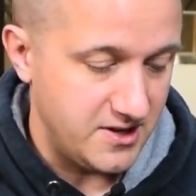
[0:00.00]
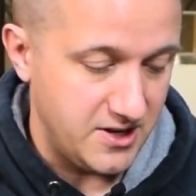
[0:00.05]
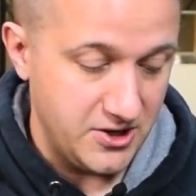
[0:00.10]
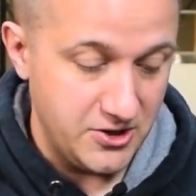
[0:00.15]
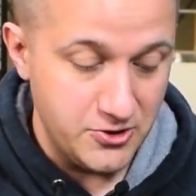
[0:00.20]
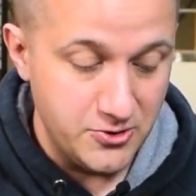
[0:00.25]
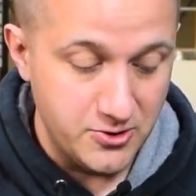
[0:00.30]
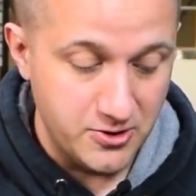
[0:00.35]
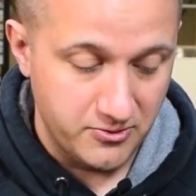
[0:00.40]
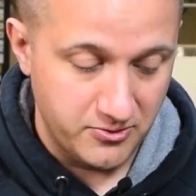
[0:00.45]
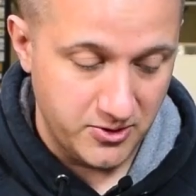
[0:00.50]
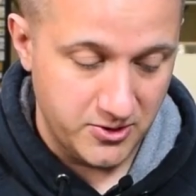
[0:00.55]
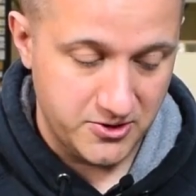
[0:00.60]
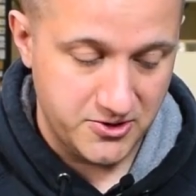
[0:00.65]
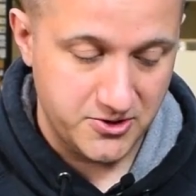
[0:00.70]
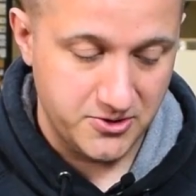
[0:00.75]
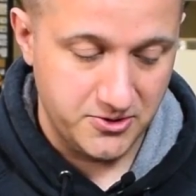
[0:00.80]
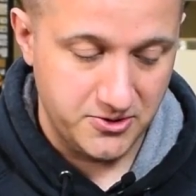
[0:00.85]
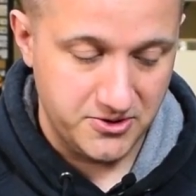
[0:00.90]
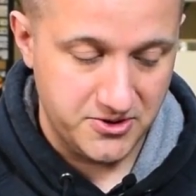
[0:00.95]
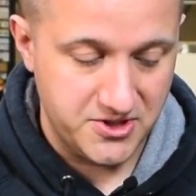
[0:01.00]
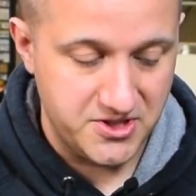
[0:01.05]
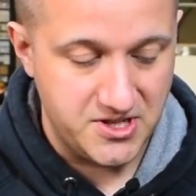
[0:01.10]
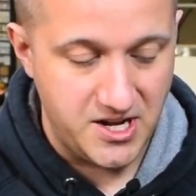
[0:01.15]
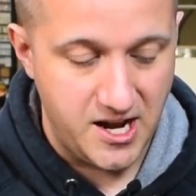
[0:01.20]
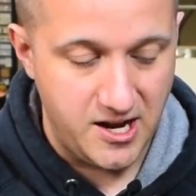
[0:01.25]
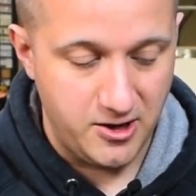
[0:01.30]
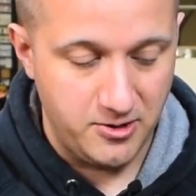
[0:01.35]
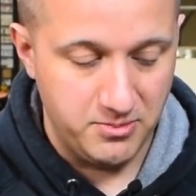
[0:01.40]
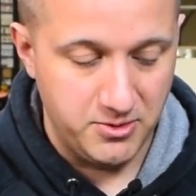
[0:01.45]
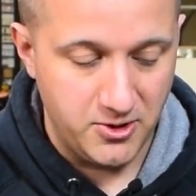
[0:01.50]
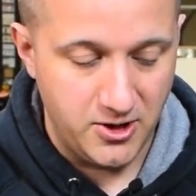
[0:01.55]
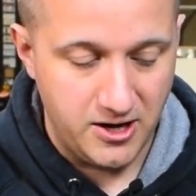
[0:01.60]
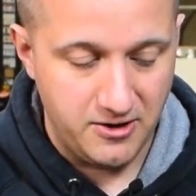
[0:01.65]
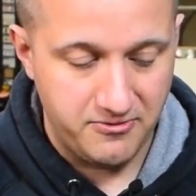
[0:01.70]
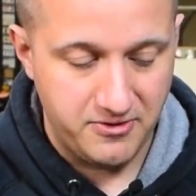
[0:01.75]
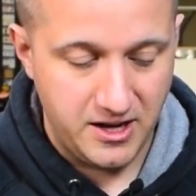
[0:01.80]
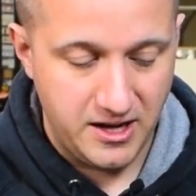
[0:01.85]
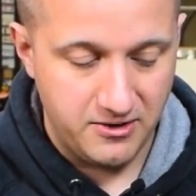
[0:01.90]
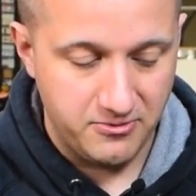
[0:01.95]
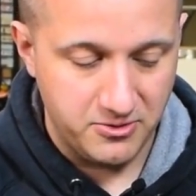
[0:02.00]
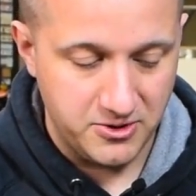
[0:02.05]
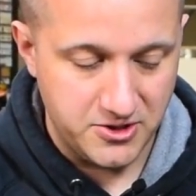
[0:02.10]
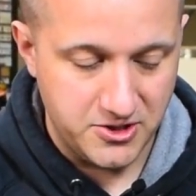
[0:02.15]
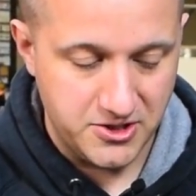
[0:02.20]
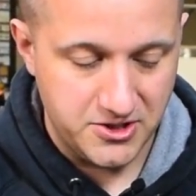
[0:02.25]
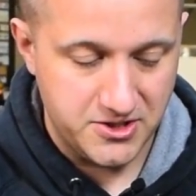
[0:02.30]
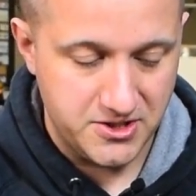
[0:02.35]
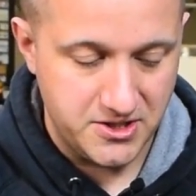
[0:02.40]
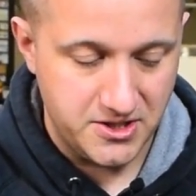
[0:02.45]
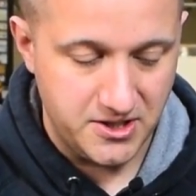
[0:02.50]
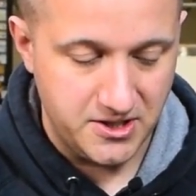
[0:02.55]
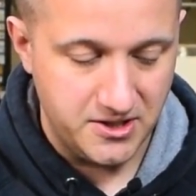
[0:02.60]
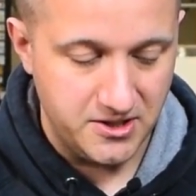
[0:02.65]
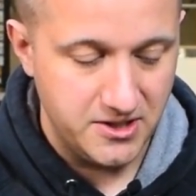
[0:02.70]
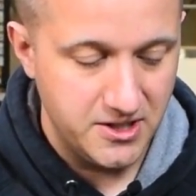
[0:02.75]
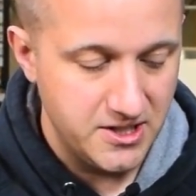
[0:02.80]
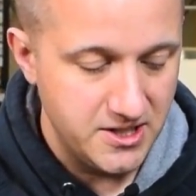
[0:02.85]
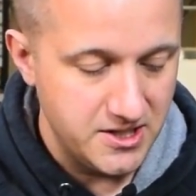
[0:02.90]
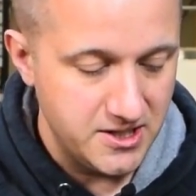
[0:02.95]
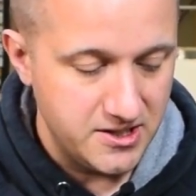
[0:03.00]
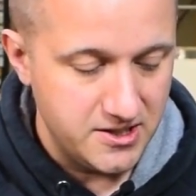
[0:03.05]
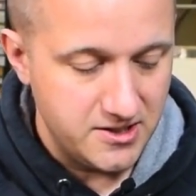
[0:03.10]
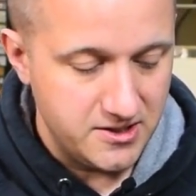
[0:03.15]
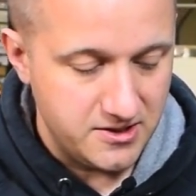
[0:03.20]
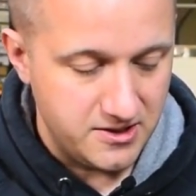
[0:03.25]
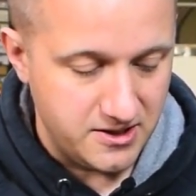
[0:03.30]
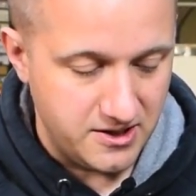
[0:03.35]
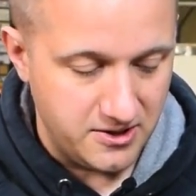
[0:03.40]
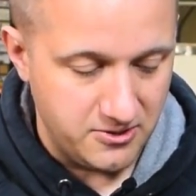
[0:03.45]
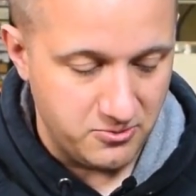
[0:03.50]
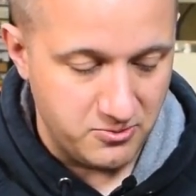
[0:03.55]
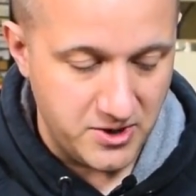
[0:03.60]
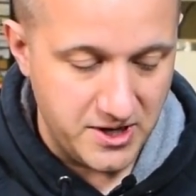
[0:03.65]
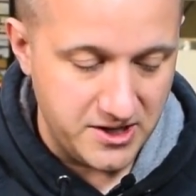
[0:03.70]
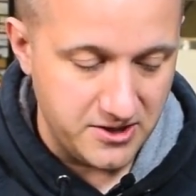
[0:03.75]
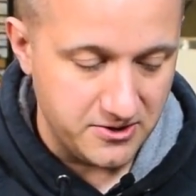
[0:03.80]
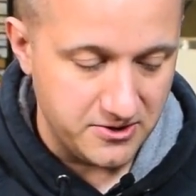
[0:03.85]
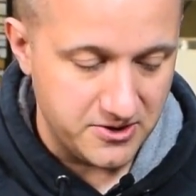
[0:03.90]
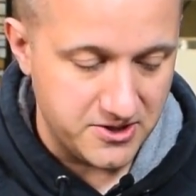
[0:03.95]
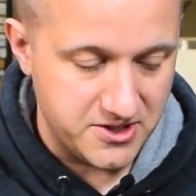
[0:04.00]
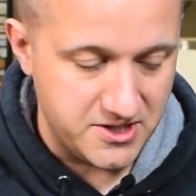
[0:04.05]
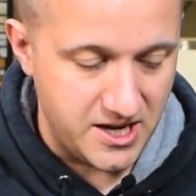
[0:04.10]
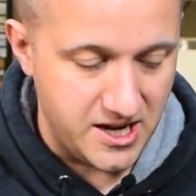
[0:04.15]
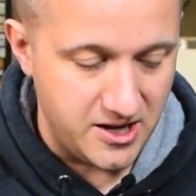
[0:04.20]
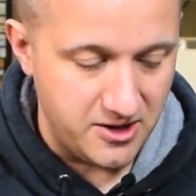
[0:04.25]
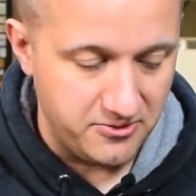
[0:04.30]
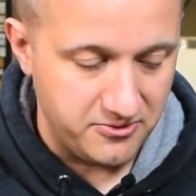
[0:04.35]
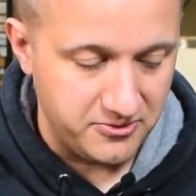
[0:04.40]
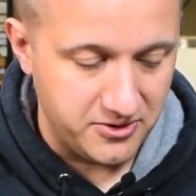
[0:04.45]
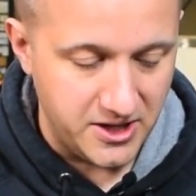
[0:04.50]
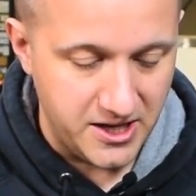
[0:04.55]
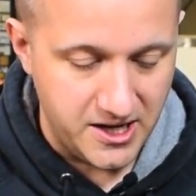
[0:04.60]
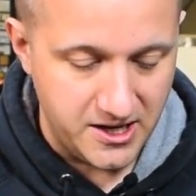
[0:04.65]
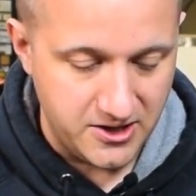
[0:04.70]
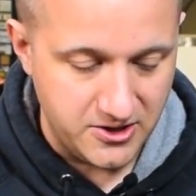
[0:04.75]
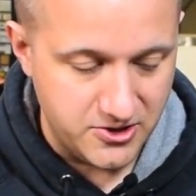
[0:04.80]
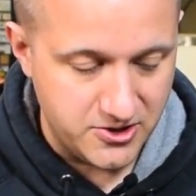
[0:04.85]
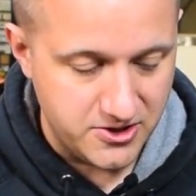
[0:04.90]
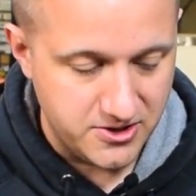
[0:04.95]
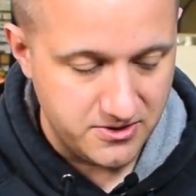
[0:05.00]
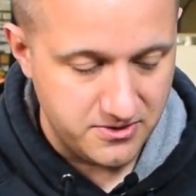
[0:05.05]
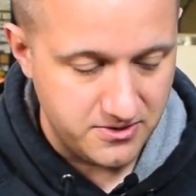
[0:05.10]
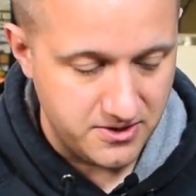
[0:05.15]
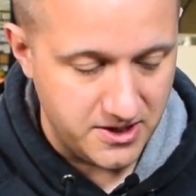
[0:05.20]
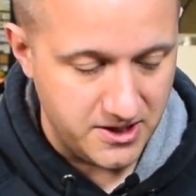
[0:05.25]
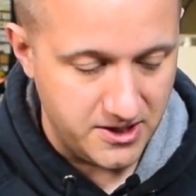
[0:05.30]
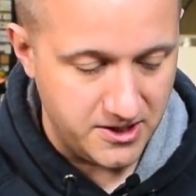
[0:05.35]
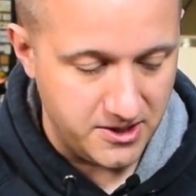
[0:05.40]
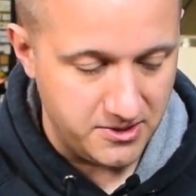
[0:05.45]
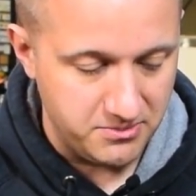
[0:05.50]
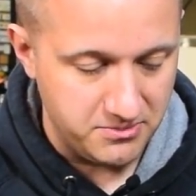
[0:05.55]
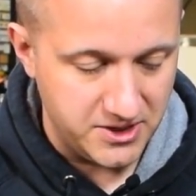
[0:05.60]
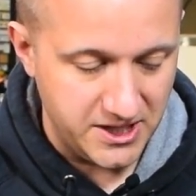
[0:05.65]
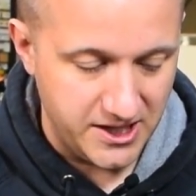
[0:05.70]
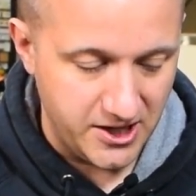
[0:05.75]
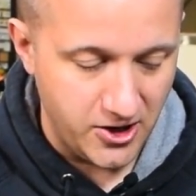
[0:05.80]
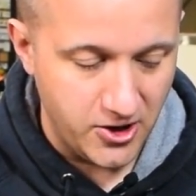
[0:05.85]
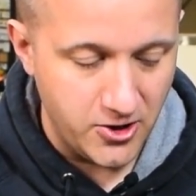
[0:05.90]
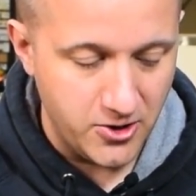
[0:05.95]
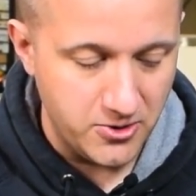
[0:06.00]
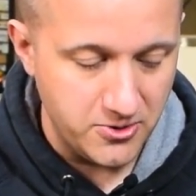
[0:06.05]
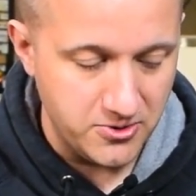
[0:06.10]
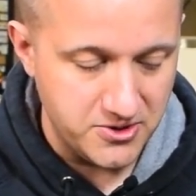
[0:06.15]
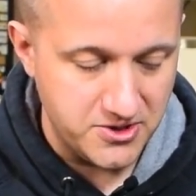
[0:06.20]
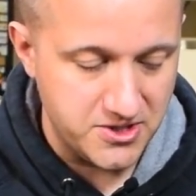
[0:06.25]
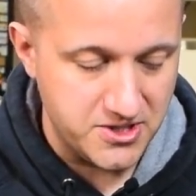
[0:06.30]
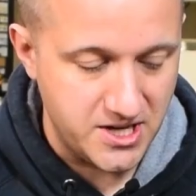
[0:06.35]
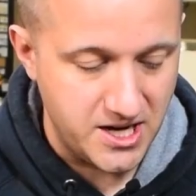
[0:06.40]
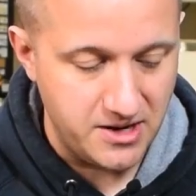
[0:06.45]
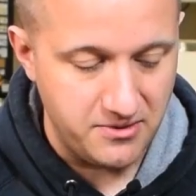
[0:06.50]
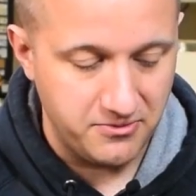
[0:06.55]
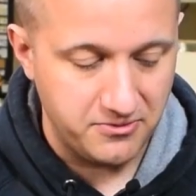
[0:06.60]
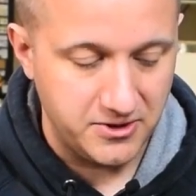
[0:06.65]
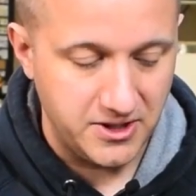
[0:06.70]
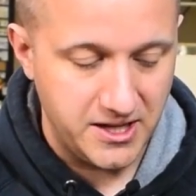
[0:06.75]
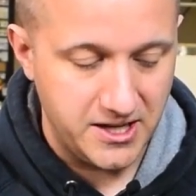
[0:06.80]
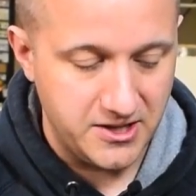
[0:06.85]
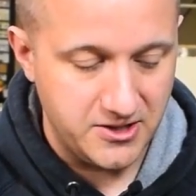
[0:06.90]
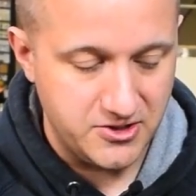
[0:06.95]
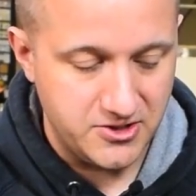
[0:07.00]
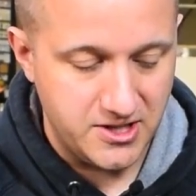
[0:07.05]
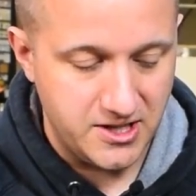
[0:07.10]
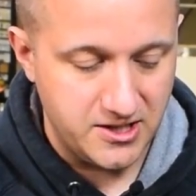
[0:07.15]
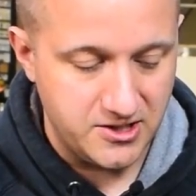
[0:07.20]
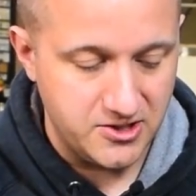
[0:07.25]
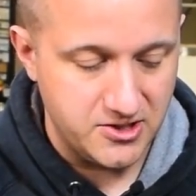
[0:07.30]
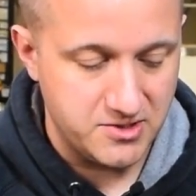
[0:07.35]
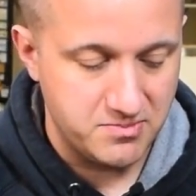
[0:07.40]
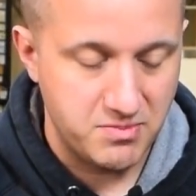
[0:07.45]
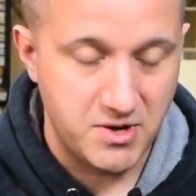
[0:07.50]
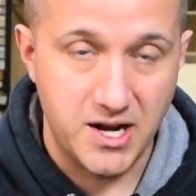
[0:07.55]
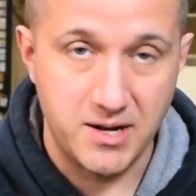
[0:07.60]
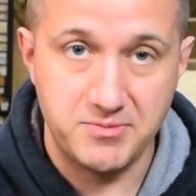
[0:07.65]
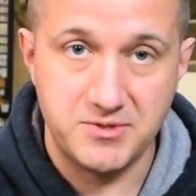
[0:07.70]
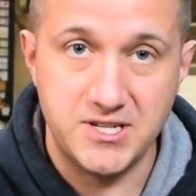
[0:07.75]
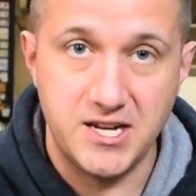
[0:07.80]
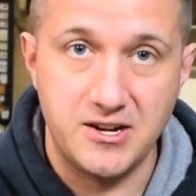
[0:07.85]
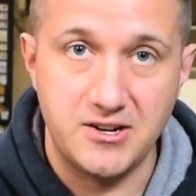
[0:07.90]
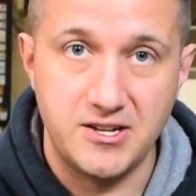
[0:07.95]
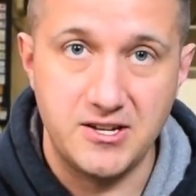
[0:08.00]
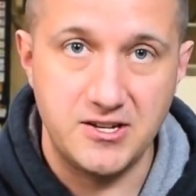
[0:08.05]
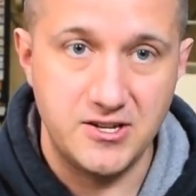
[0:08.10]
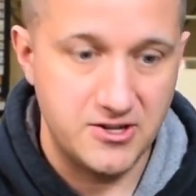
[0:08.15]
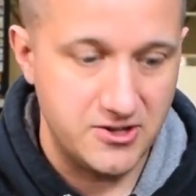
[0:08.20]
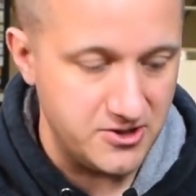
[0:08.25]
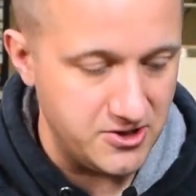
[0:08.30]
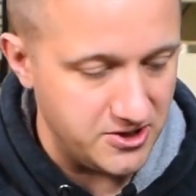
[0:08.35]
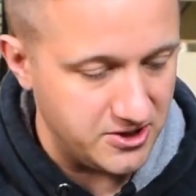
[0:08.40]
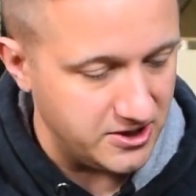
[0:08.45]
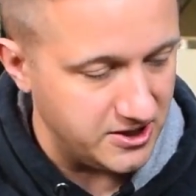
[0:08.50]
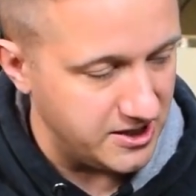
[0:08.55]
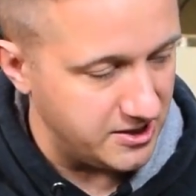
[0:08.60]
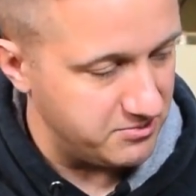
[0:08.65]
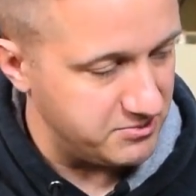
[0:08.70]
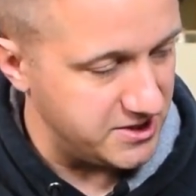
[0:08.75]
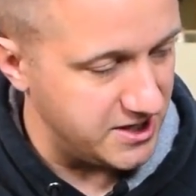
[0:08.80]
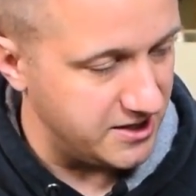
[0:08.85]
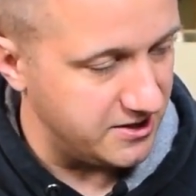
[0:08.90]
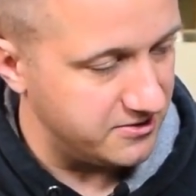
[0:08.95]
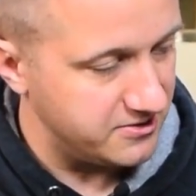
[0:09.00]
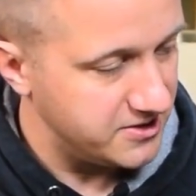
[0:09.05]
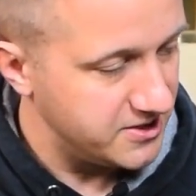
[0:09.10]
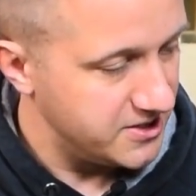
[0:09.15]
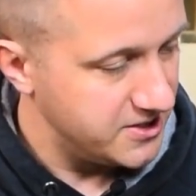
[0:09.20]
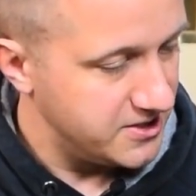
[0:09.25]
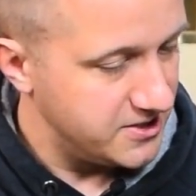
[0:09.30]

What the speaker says: universal style blow-off valve with just a regular style flange, like a hose type flange that just pops down in here and you clamp down.